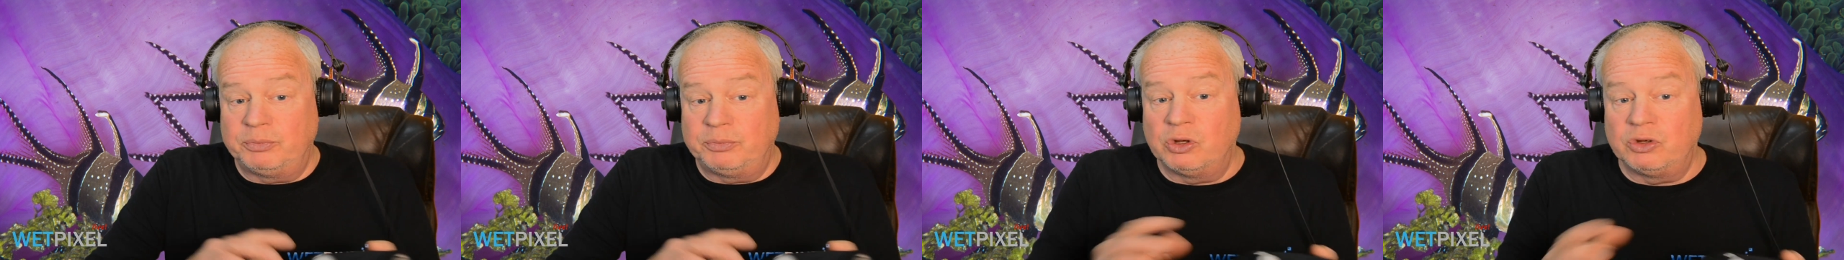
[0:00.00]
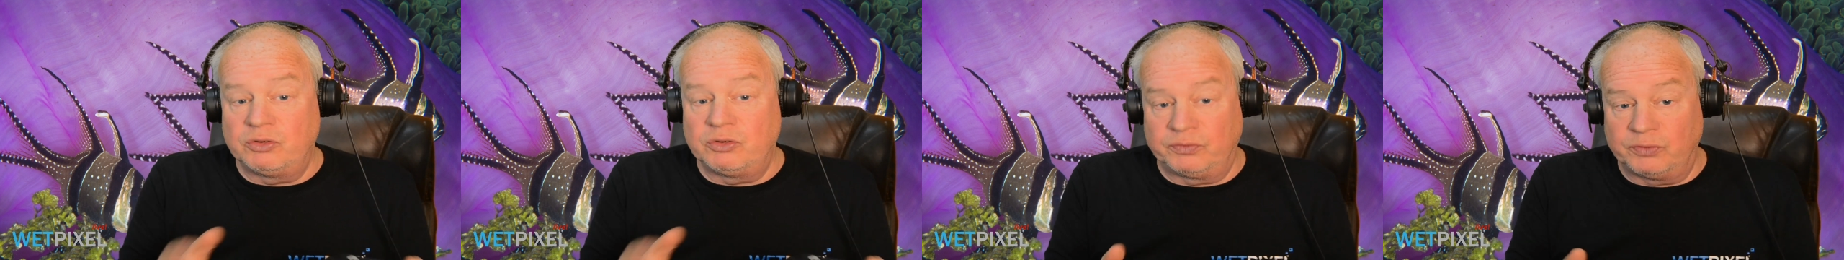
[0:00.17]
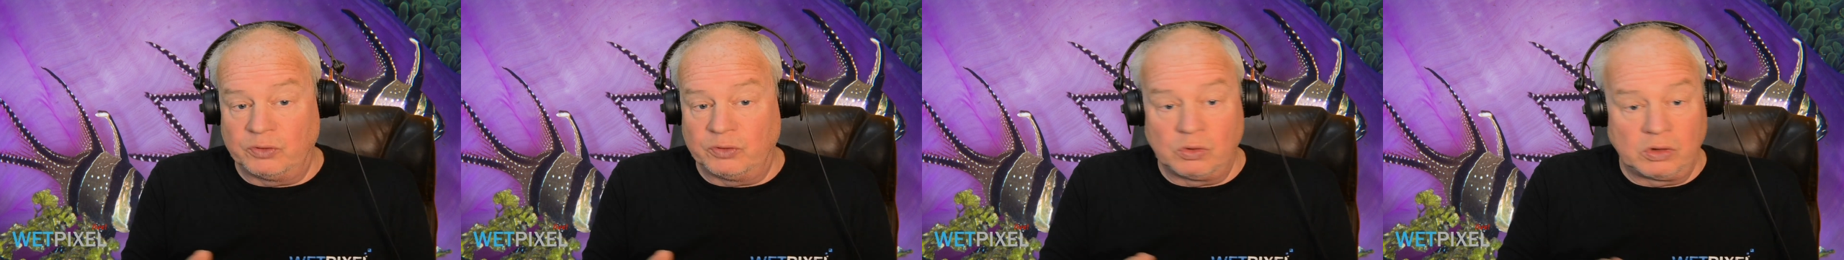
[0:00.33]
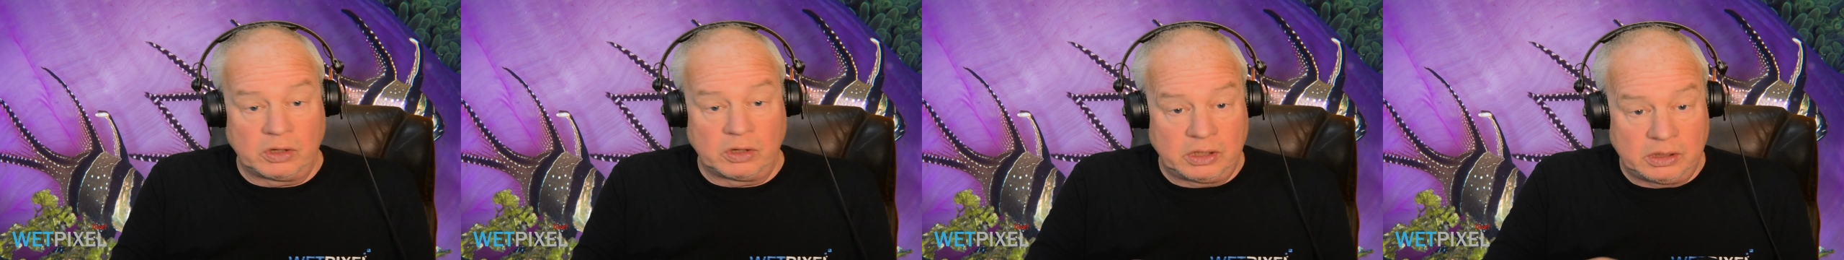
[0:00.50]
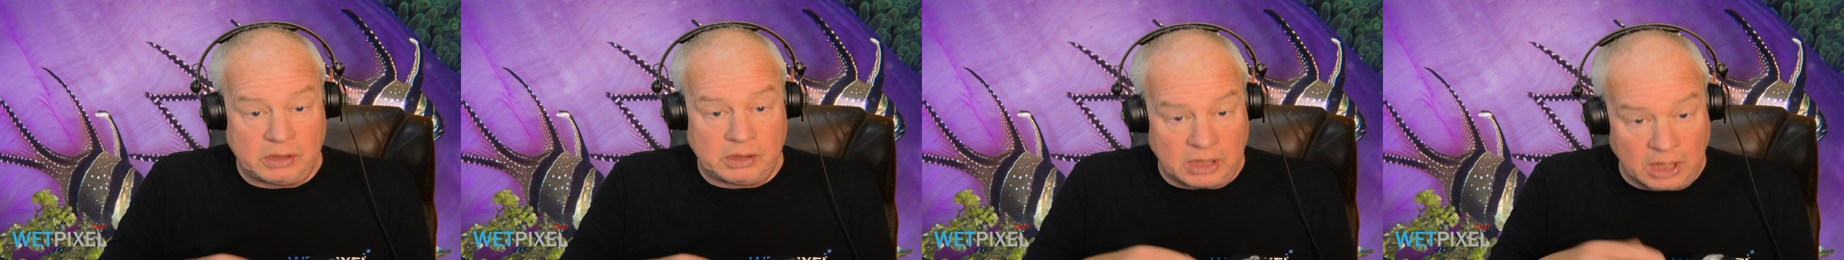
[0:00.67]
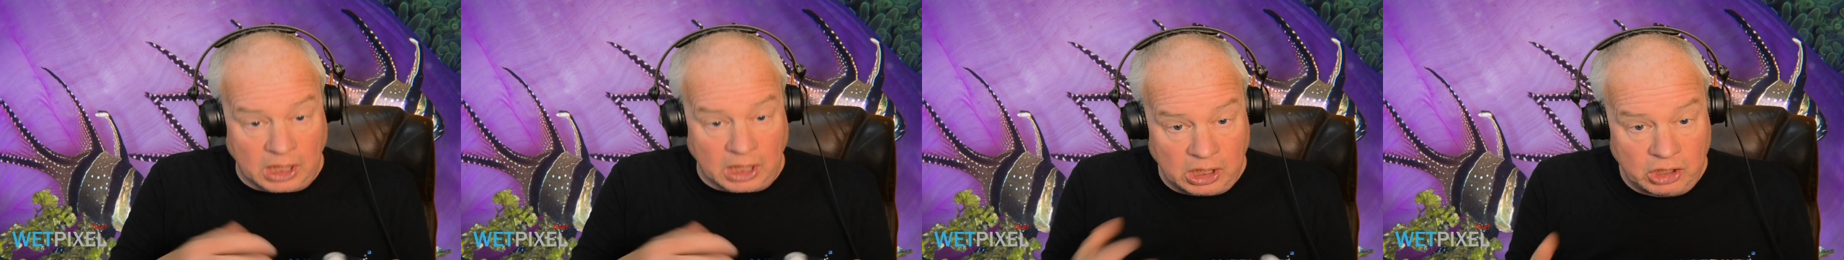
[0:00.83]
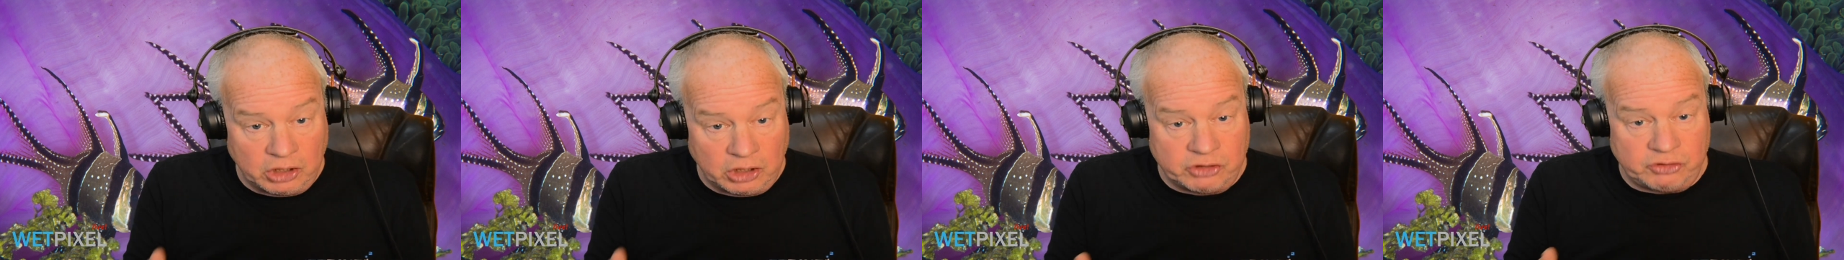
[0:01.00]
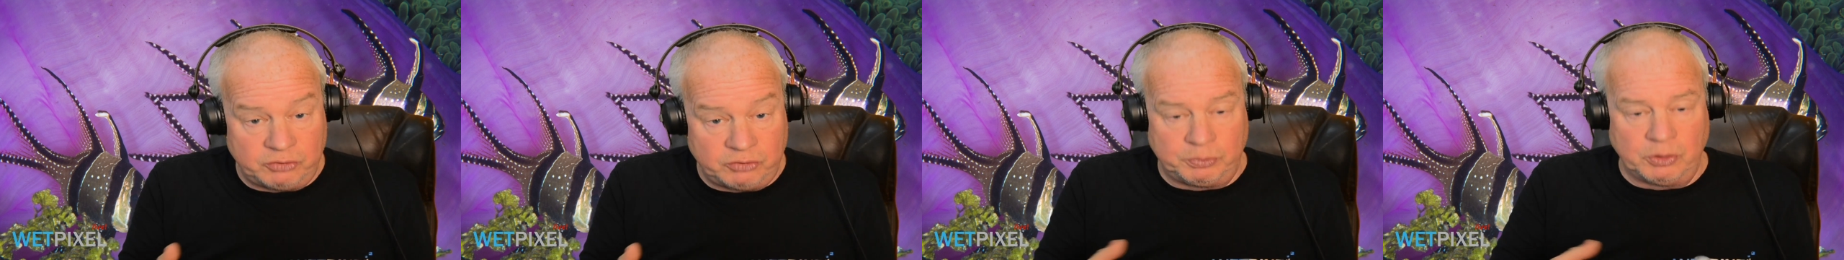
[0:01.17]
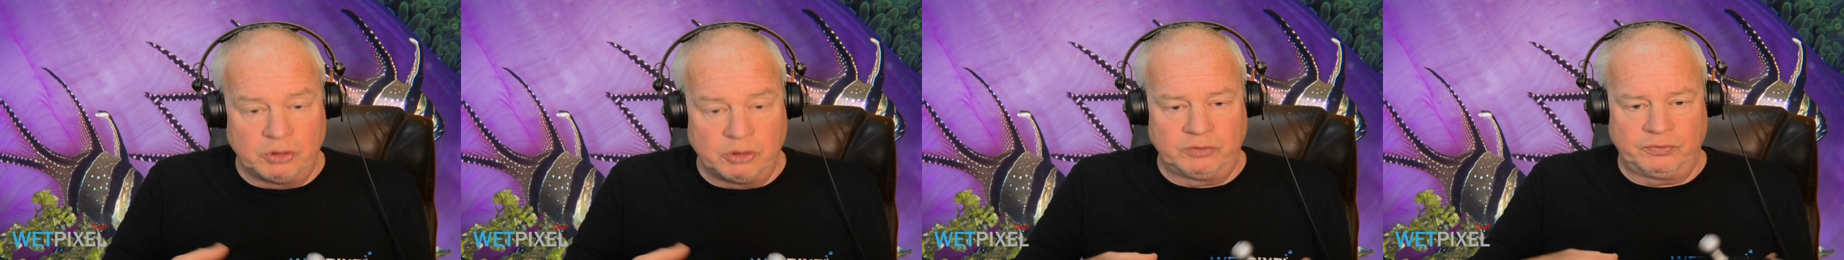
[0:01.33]
beautiful
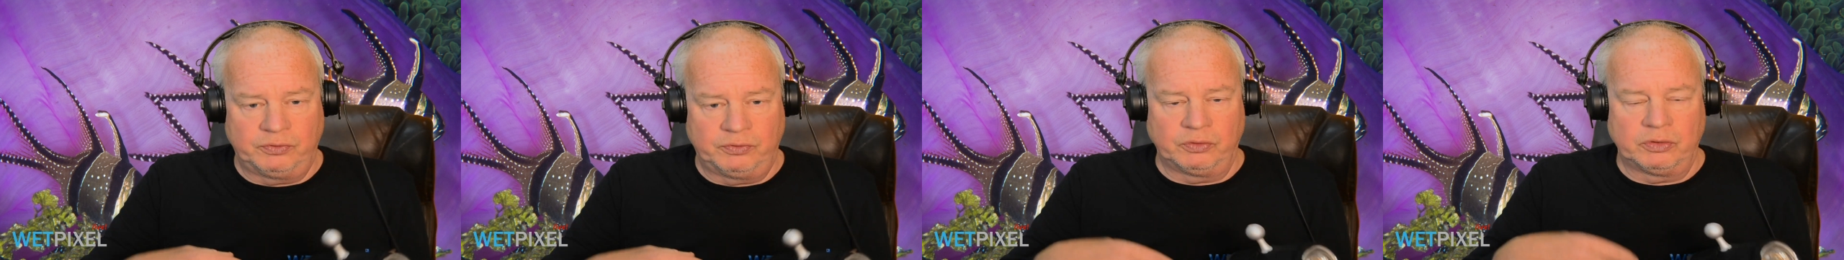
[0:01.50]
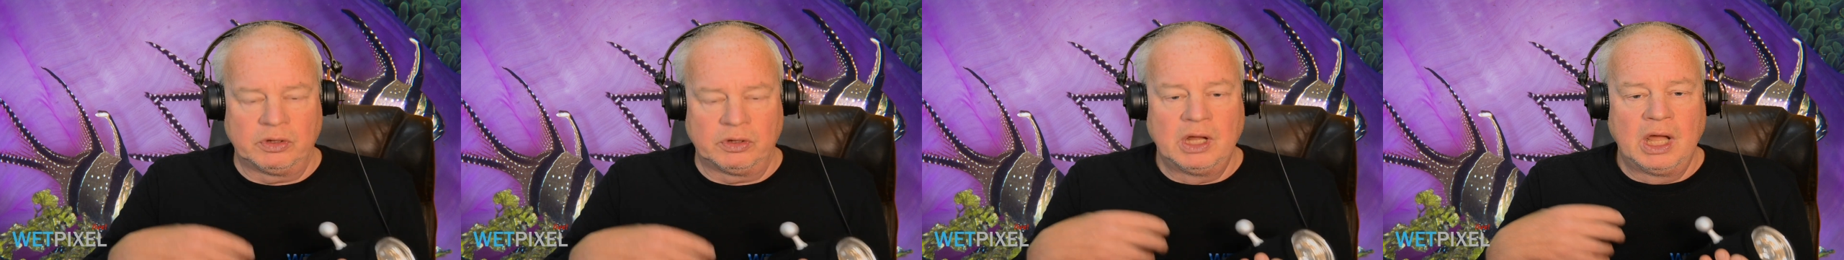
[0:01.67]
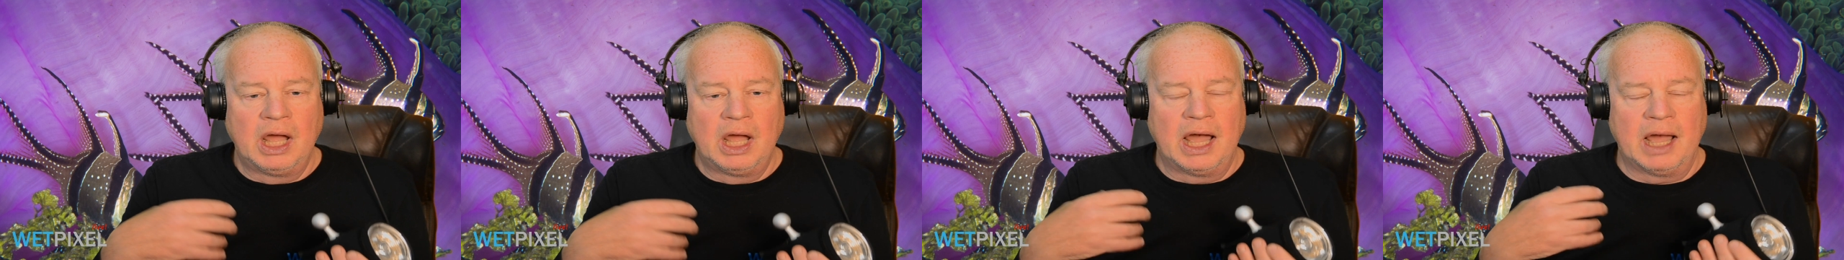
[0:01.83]
colors, beautiful